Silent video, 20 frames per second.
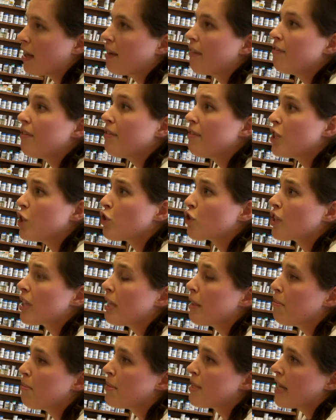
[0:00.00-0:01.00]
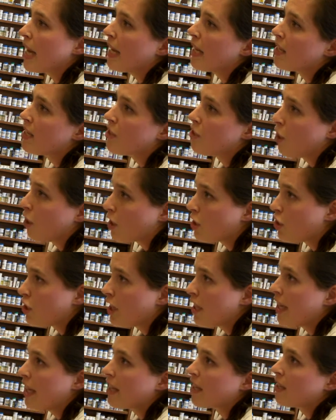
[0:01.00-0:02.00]
vivid dreams and
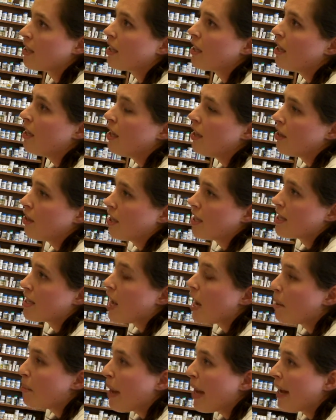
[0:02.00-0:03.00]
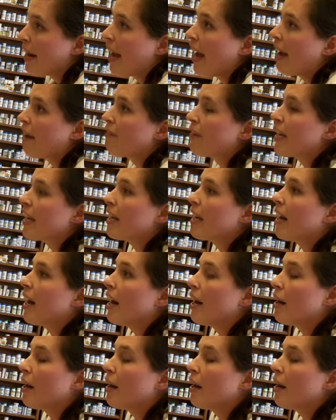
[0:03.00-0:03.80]
nausea, and the Zyban having